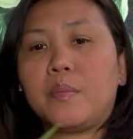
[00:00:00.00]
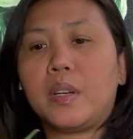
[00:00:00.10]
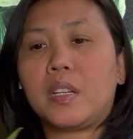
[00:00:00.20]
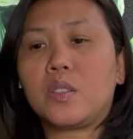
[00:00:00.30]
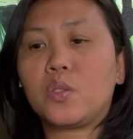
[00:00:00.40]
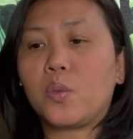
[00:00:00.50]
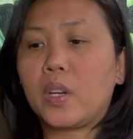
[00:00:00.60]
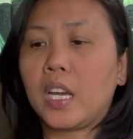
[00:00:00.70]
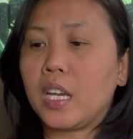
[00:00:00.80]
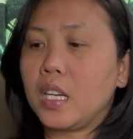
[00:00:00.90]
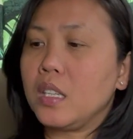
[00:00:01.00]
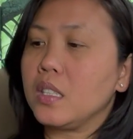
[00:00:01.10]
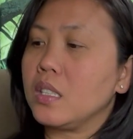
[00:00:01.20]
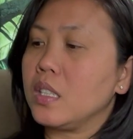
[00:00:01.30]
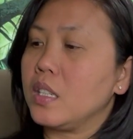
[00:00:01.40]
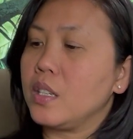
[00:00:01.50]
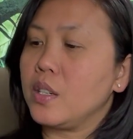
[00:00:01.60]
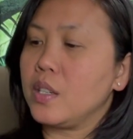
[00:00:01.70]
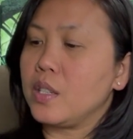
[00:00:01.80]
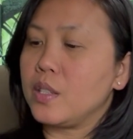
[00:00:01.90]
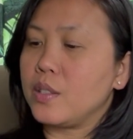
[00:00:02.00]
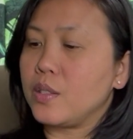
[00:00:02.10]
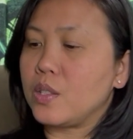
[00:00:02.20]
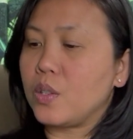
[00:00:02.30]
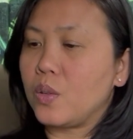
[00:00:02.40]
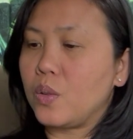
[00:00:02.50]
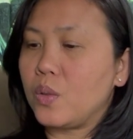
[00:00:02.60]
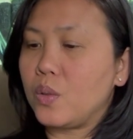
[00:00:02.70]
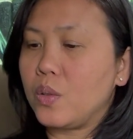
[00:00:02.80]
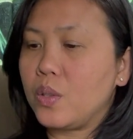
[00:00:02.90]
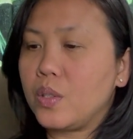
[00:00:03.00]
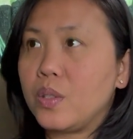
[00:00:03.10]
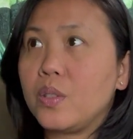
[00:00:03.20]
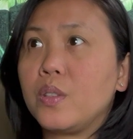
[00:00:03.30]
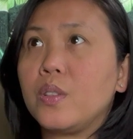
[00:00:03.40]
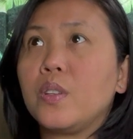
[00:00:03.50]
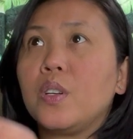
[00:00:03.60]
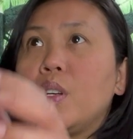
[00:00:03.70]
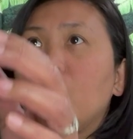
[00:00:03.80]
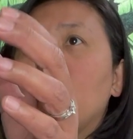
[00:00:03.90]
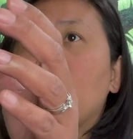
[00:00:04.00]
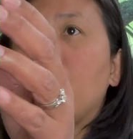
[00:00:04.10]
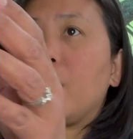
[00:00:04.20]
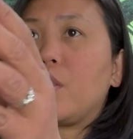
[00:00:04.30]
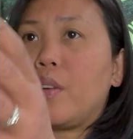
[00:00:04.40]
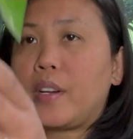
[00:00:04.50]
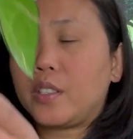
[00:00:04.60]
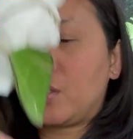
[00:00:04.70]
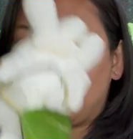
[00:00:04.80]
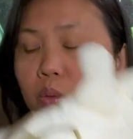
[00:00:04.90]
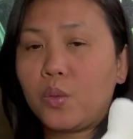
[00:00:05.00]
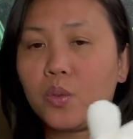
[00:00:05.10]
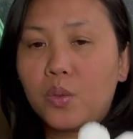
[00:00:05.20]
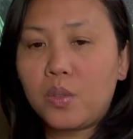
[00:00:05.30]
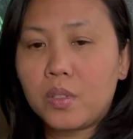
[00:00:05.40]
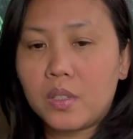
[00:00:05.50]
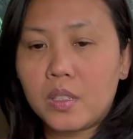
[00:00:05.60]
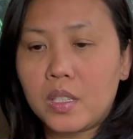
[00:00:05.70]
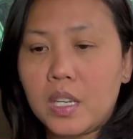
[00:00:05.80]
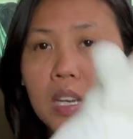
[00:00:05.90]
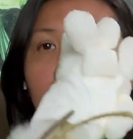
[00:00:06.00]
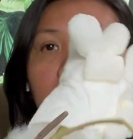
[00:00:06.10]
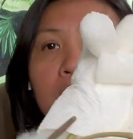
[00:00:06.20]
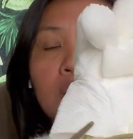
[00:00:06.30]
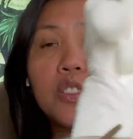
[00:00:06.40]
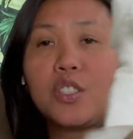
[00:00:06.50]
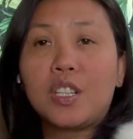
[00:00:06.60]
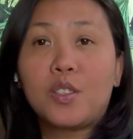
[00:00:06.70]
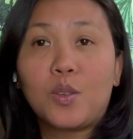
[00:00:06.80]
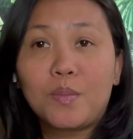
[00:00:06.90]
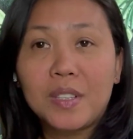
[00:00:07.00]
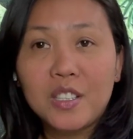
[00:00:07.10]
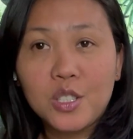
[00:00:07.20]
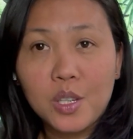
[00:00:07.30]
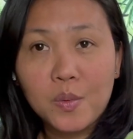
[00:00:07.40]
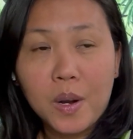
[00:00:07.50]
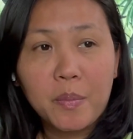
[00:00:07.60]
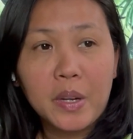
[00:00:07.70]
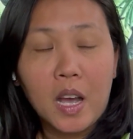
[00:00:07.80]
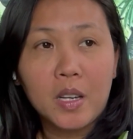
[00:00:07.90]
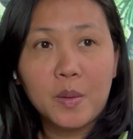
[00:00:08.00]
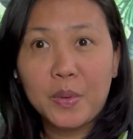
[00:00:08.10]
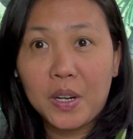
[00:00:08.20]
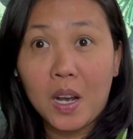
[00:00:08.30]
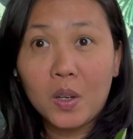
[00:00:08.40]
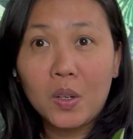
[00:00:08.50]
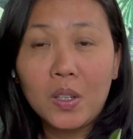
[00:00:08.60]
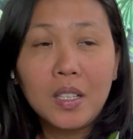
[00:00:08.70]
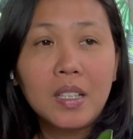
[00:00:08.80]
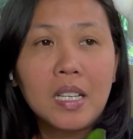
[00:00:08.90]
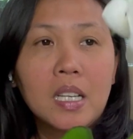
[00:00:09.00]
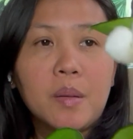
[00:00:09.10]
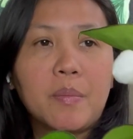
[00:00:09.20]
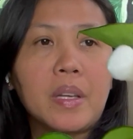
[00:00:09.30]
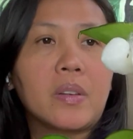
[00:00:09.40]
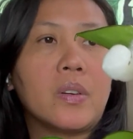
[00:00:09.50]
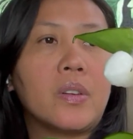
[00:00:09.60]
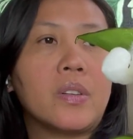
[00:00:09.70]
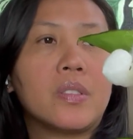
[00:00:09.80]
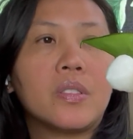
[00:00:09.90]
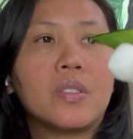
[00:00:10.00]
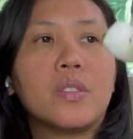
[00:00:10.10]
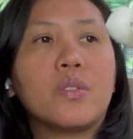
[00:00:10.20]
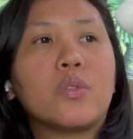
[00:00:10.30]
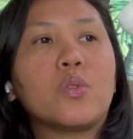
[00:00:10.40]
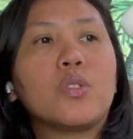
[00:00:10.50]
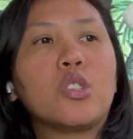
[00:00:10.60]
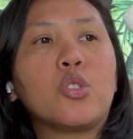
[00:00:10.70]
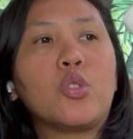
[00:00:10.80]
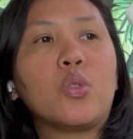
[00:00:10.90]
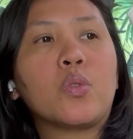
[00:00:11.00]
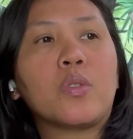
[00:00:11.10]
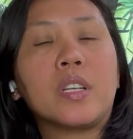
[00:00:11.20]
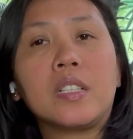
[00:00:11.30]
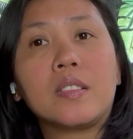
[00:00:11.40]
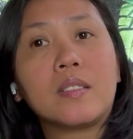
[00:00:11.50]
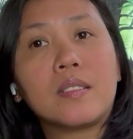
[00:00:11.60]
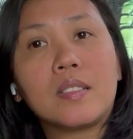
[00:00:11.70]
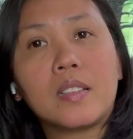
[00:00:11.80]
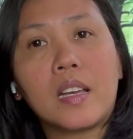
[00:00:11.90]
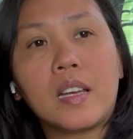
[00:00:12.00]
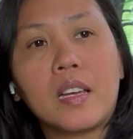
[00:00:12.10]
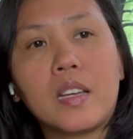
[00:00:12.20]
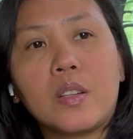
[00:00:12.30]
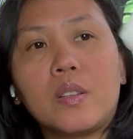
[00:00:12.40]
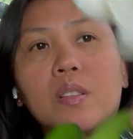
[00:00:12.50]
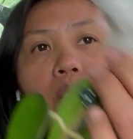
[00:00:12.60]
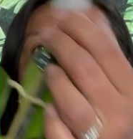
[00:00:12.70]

but it's okay. So we're going to, she told me she rubbed the other peduncle because to secure it and